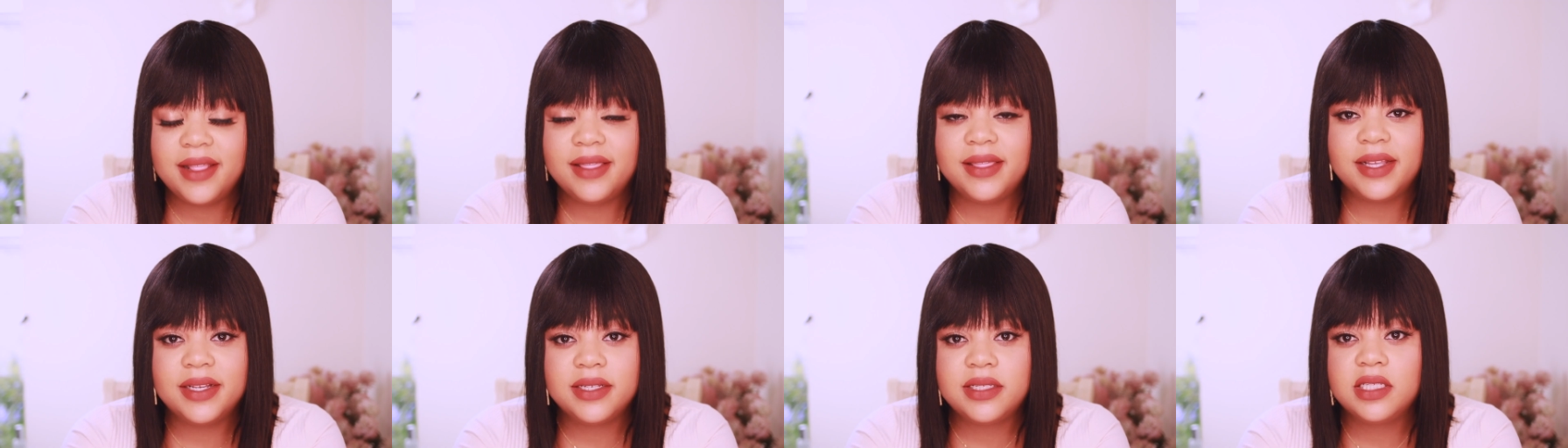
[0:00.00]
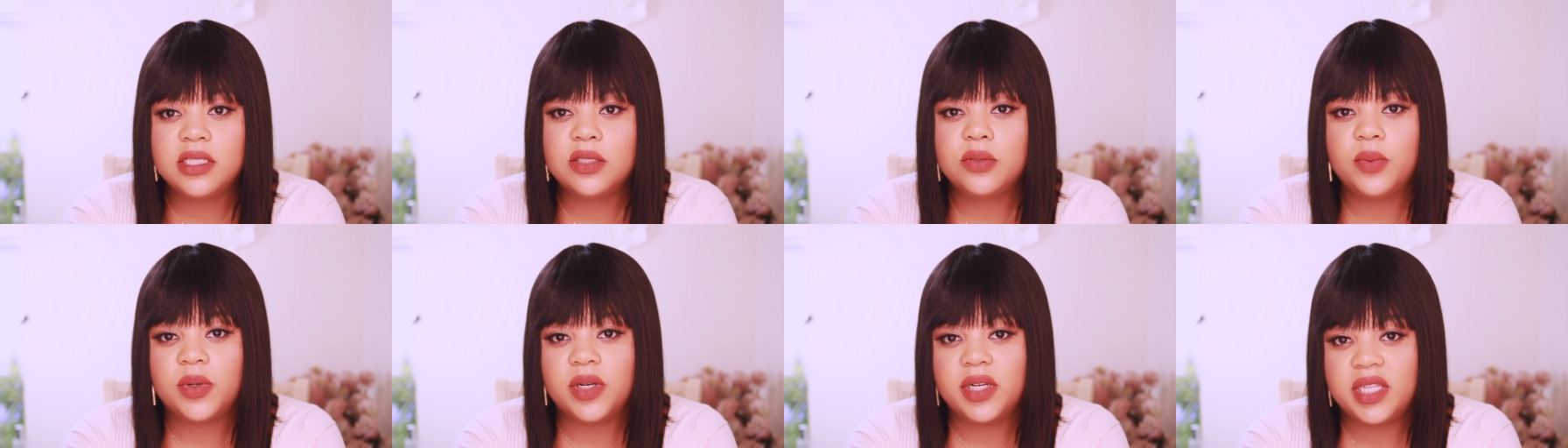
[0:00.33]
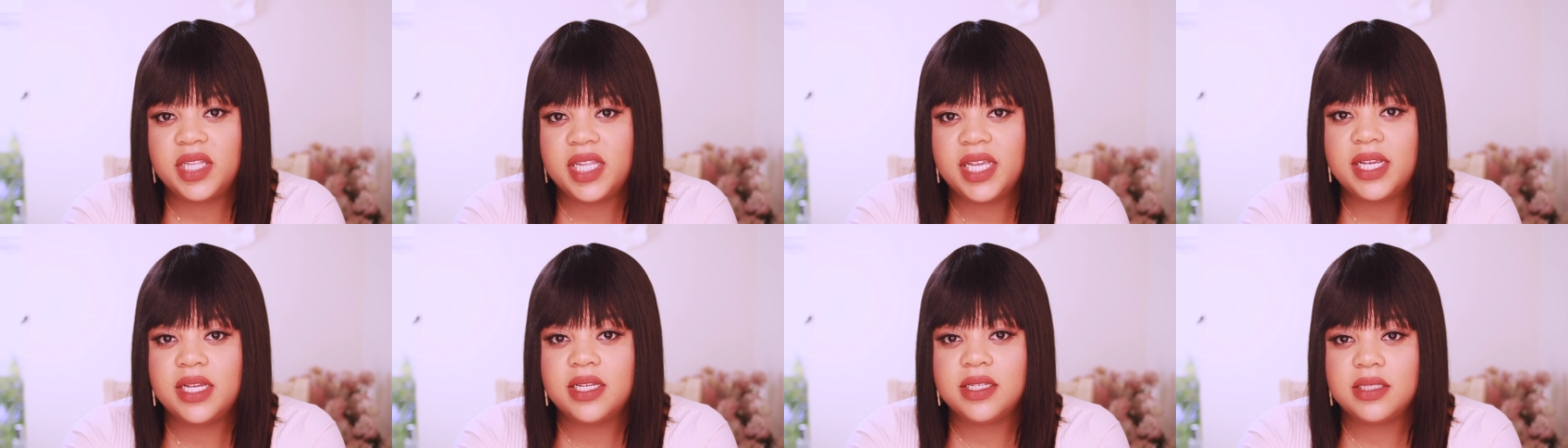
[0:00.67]
This is where
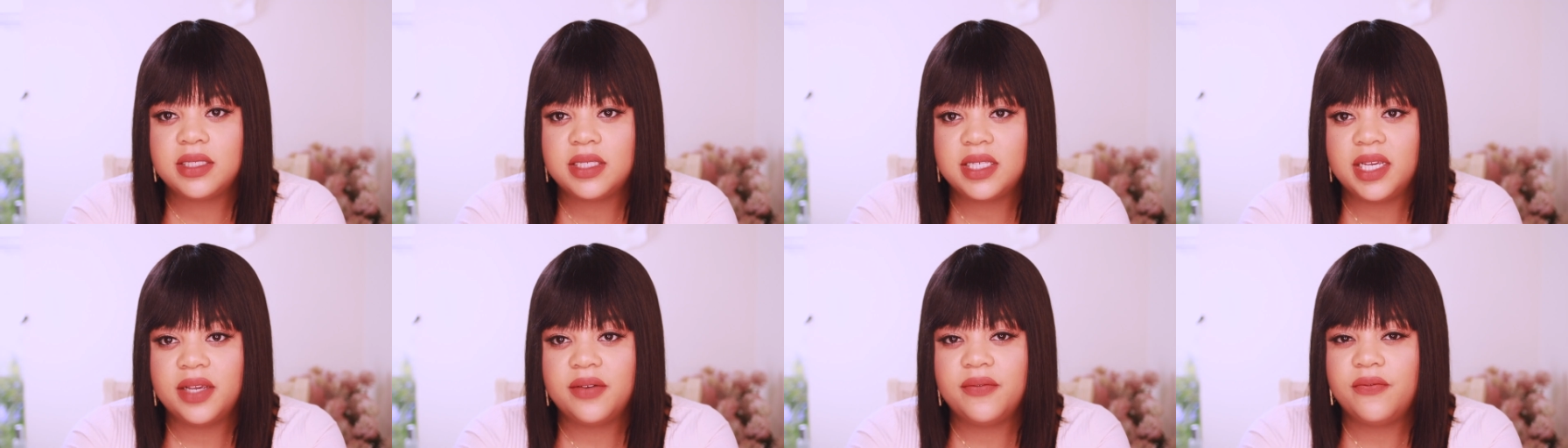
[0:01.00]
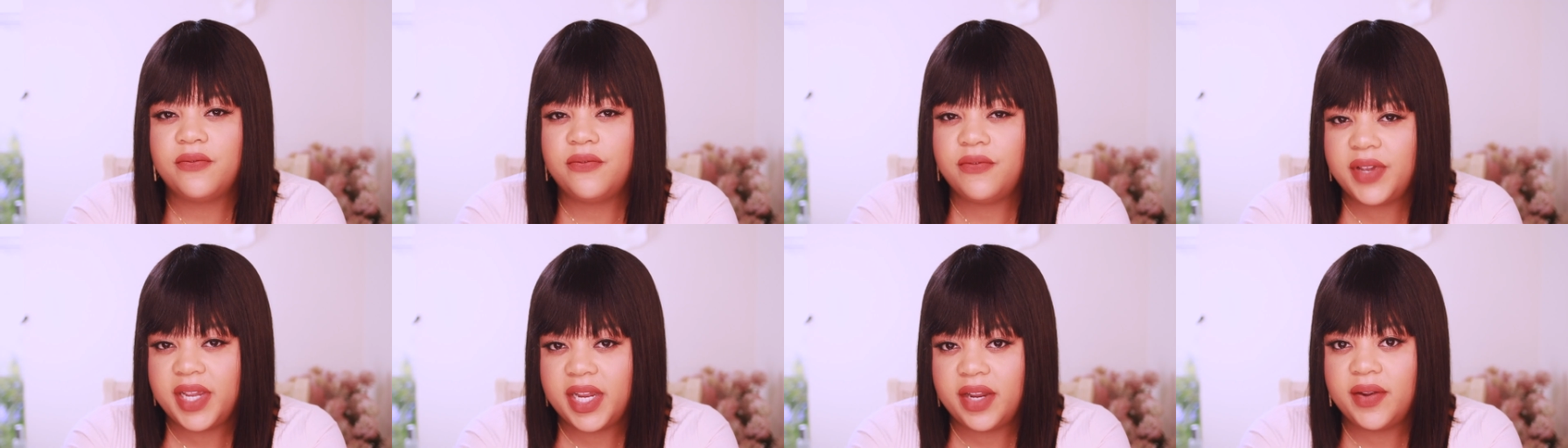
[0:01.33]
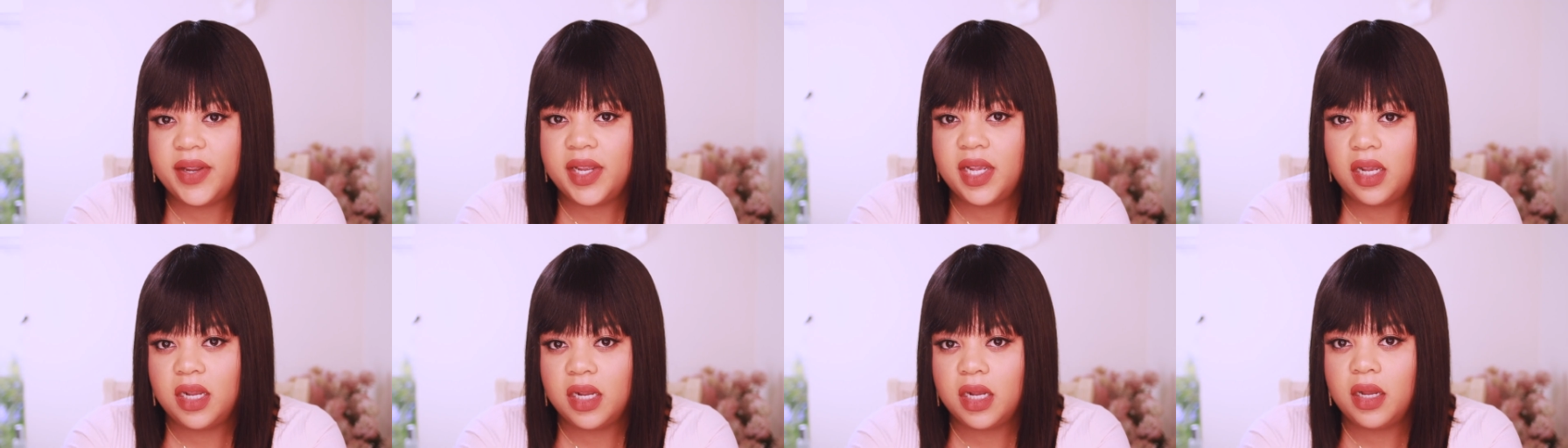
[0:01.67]
things get
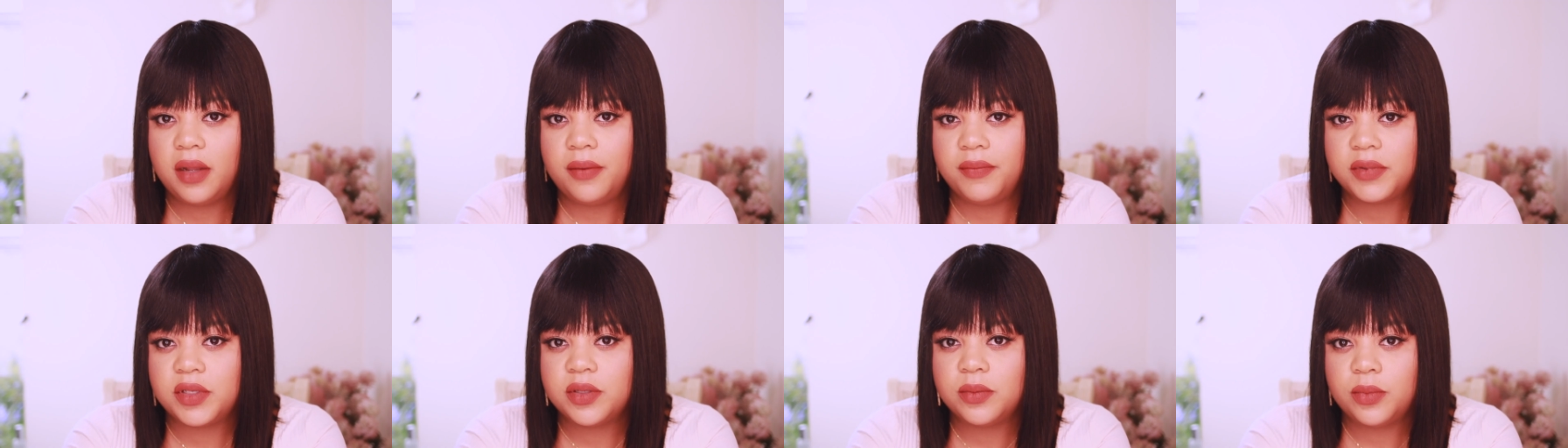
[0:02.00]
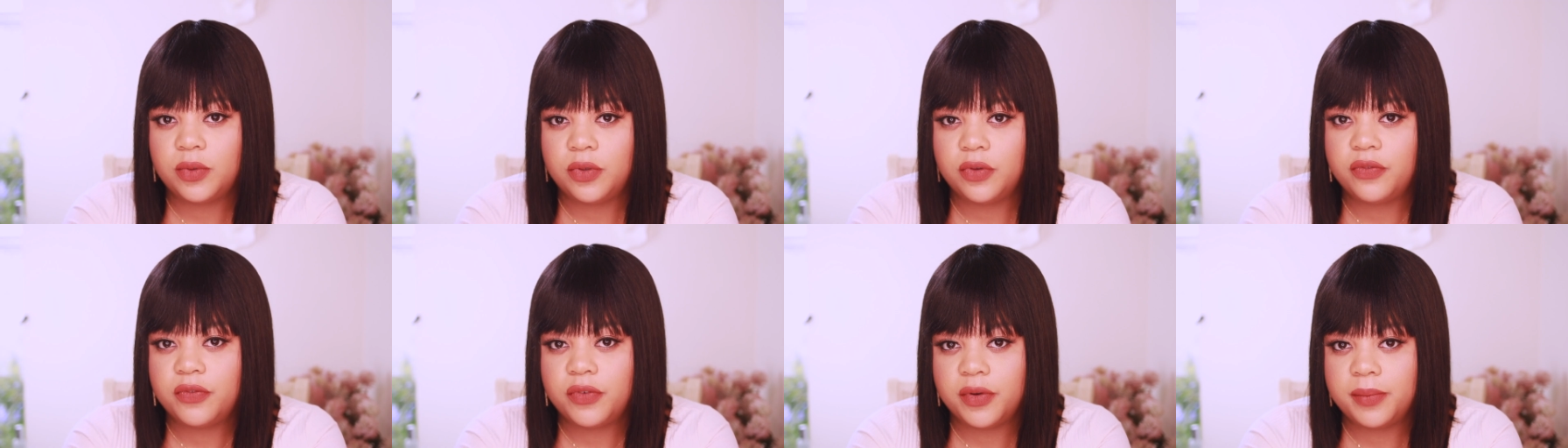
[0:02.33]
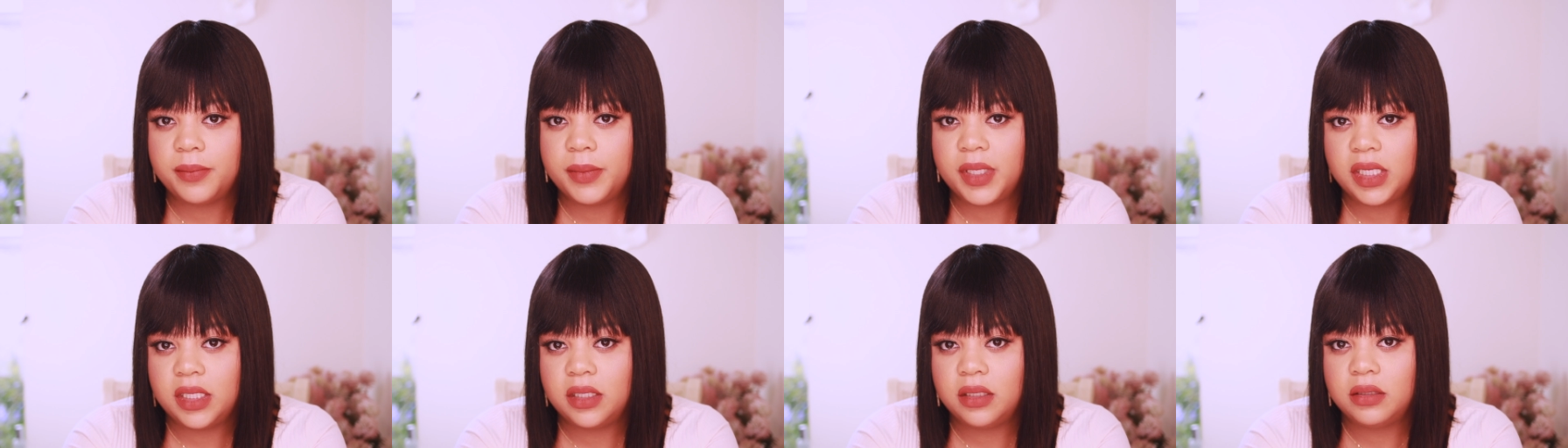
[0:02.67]
very uncomfortable for
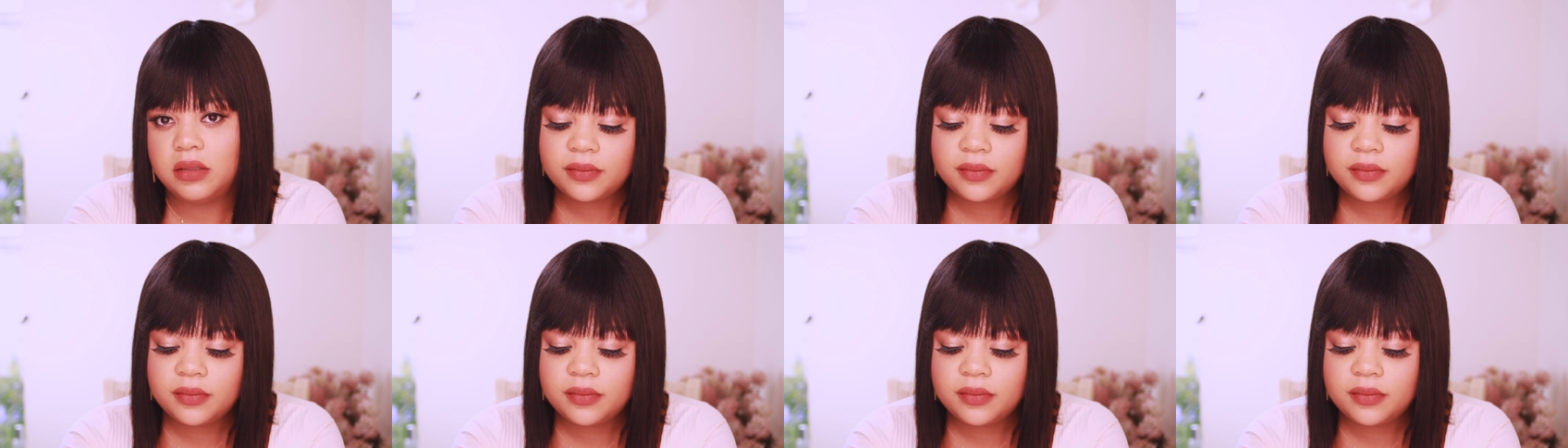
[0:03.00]
me.